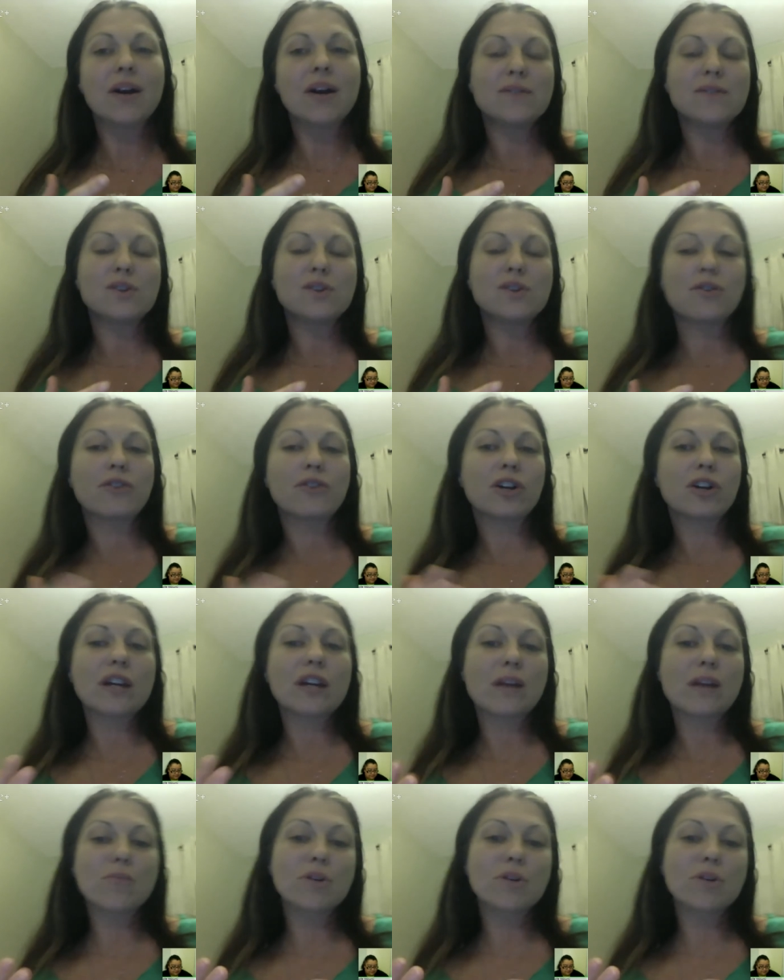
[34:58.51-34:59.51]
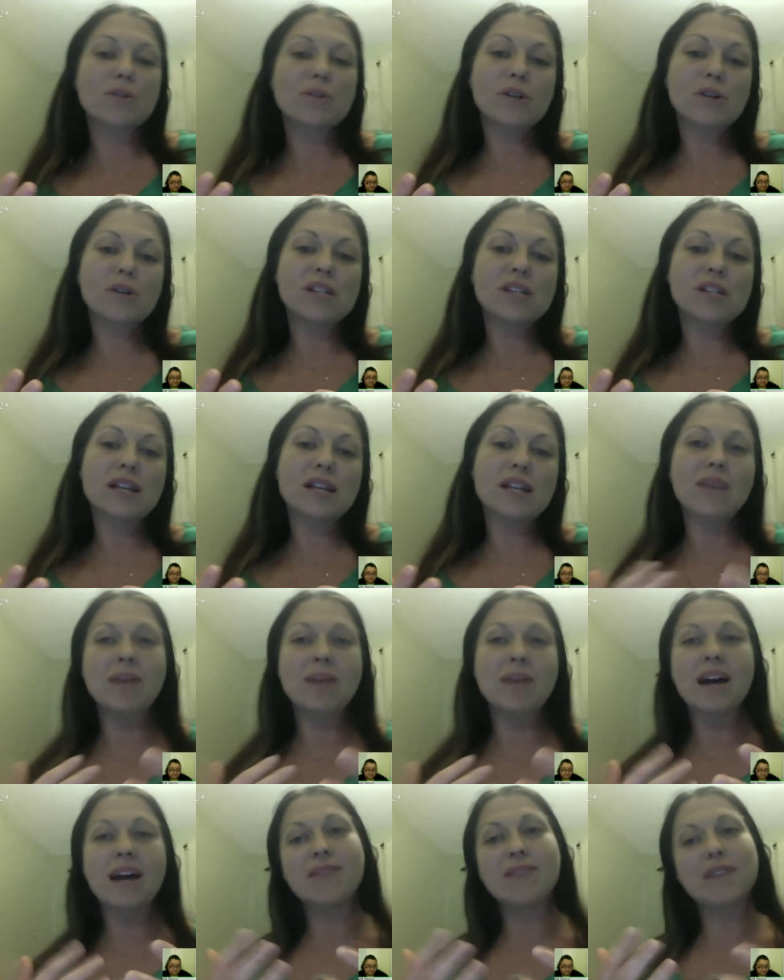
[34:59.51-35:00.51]
So if you're a numbers person, I'm
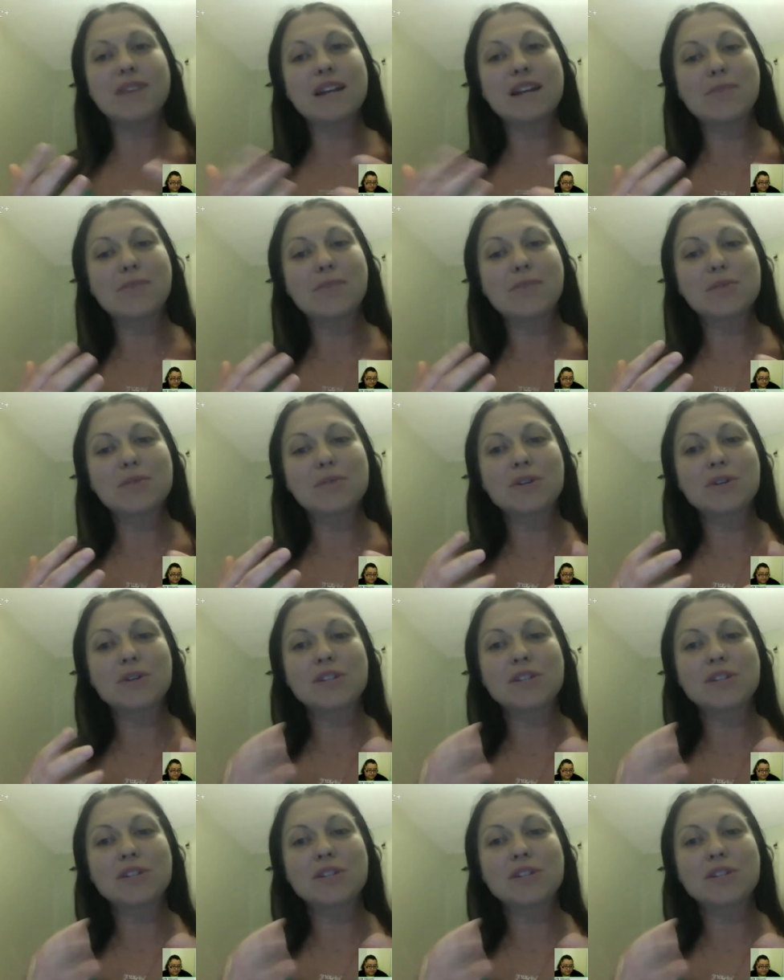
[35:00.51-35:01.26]
kind of a numbers person.